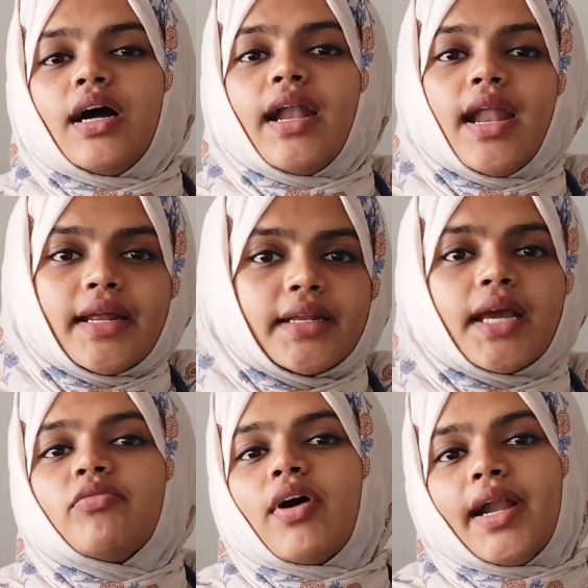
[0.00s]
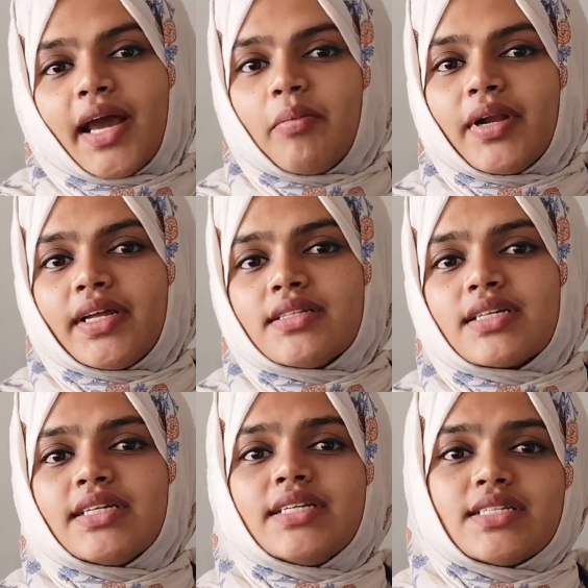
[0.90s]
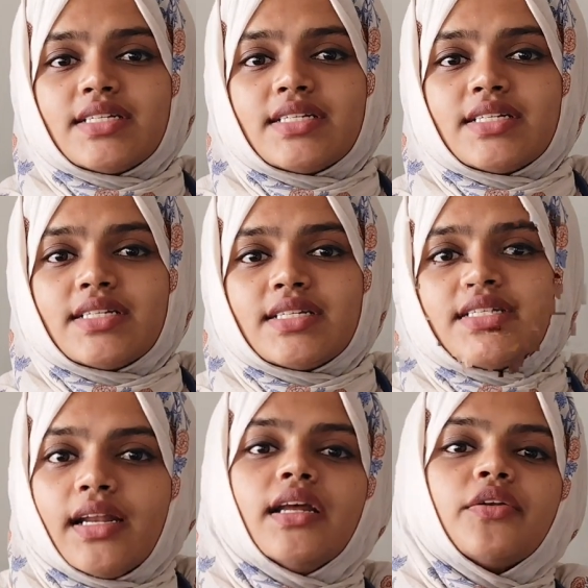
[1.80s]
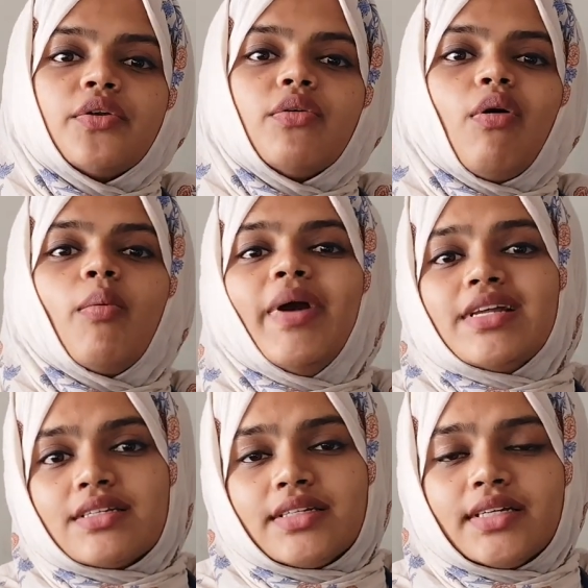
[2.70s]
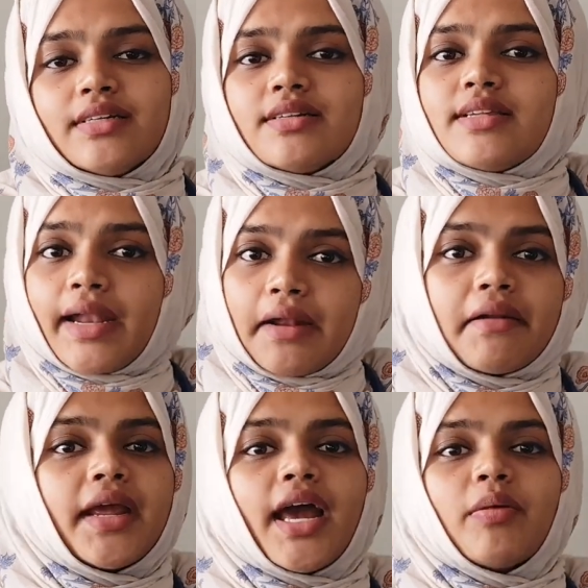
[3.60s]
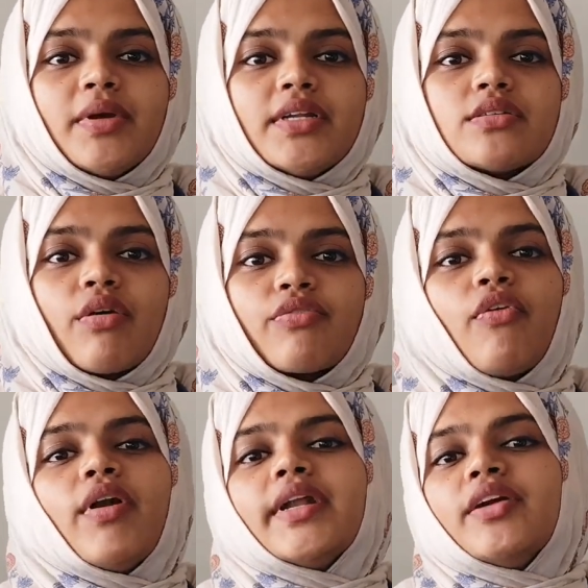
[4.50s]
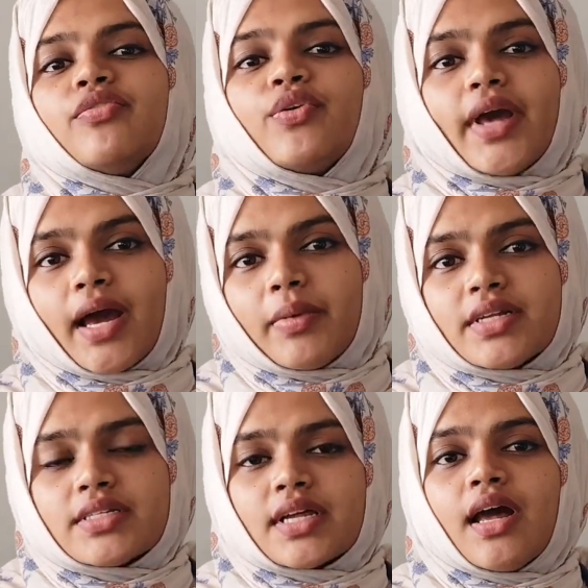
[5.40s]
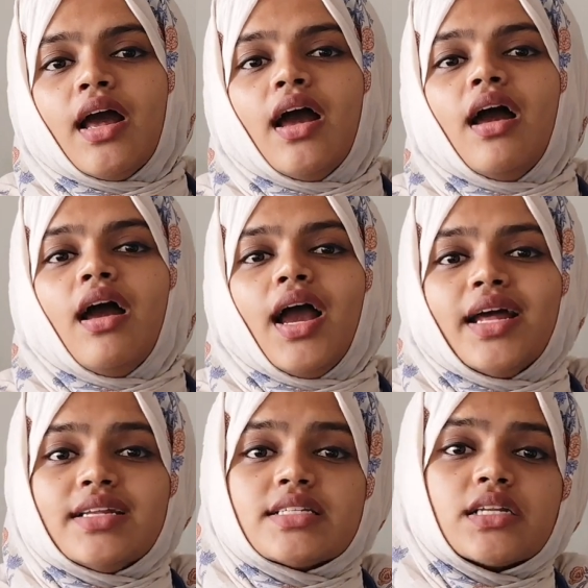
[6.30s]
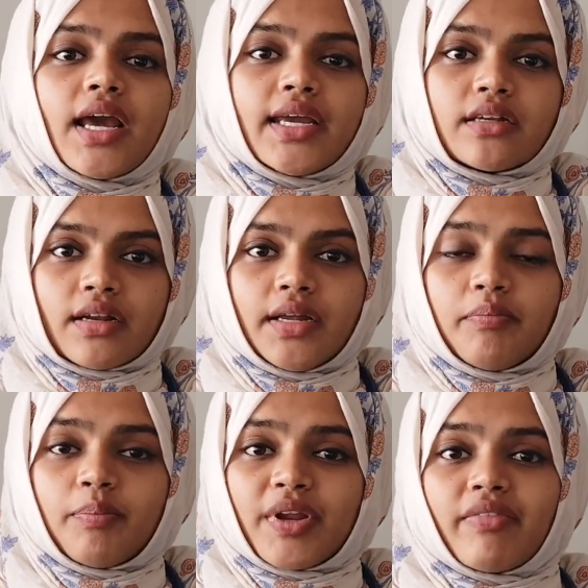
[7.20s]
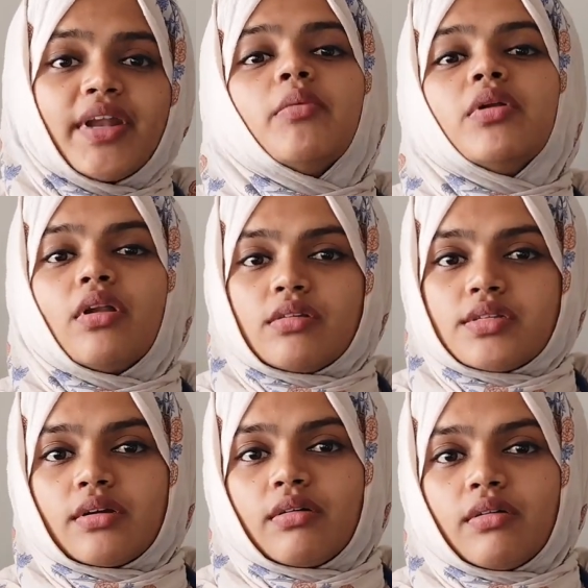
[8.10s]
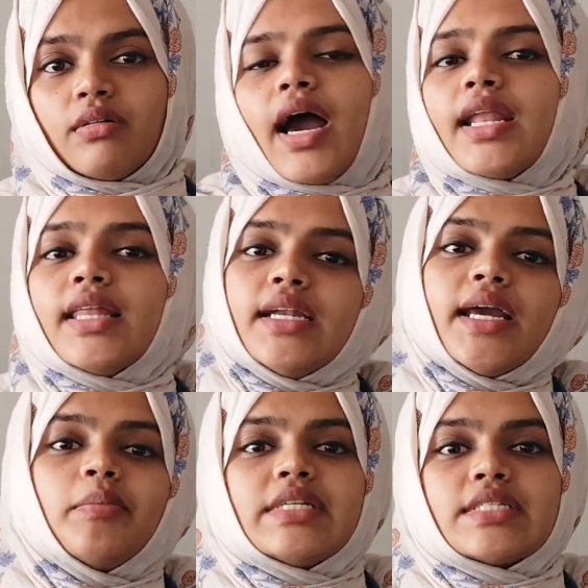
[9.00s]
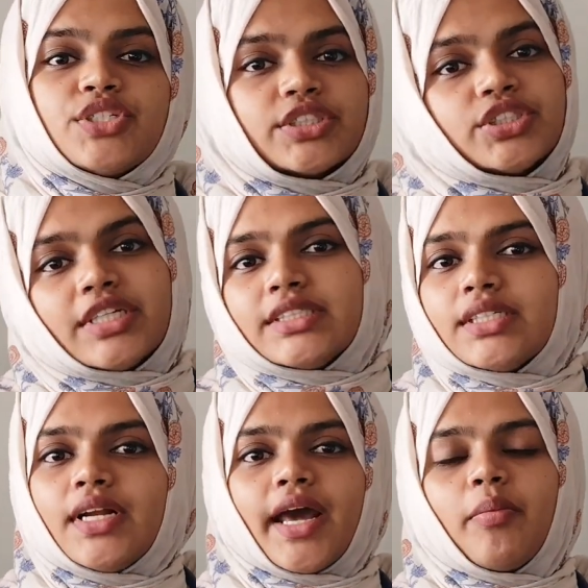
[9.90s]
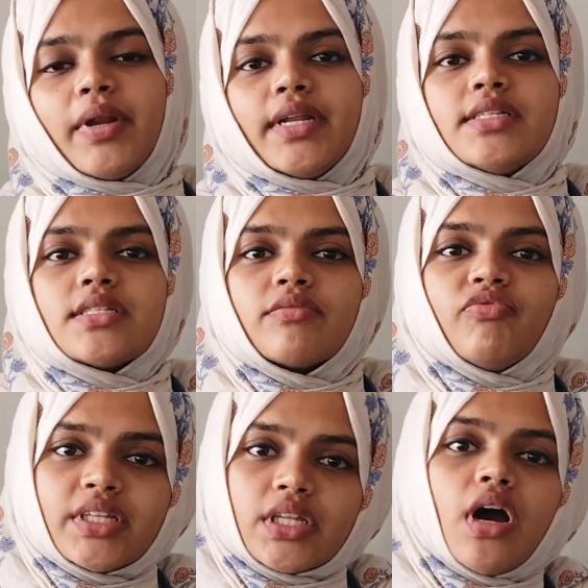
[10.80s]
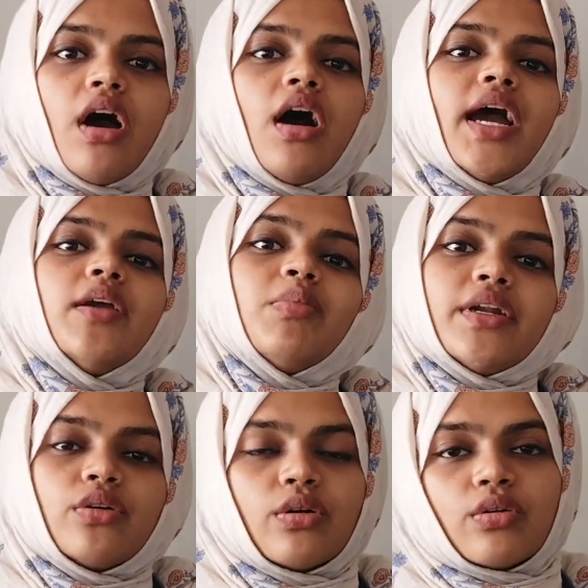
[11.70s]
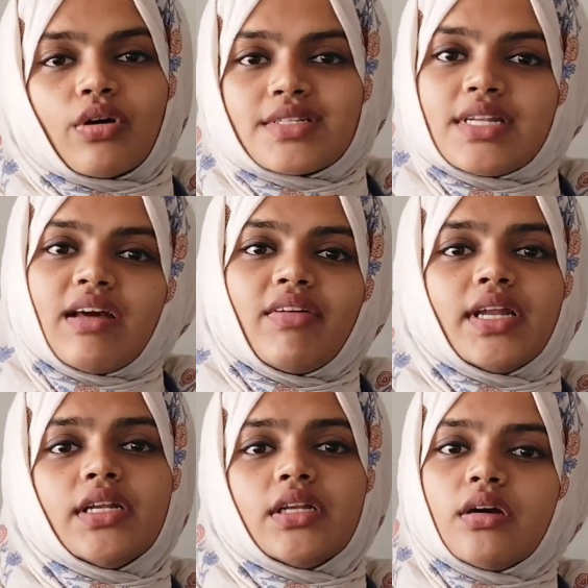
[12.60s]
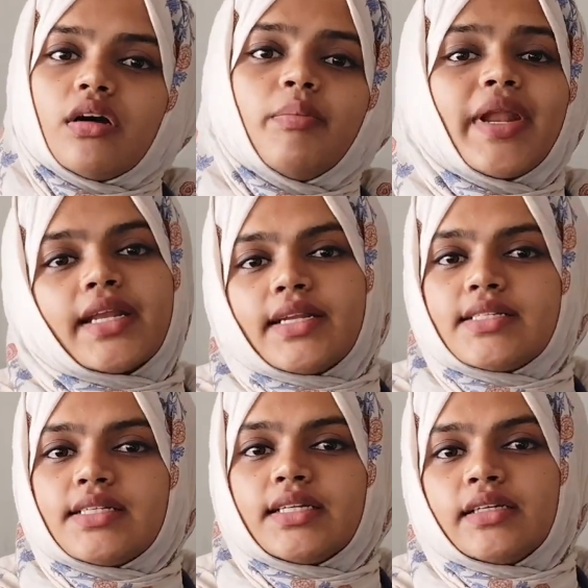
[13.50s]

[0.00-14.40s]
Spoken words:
Unlike type 1 diabetes, it is directly linked to obesity, sedentary habits or faulty food habits and is likely preventable also. Another type is gestational diabetes with high blood glucose level in pregnancy.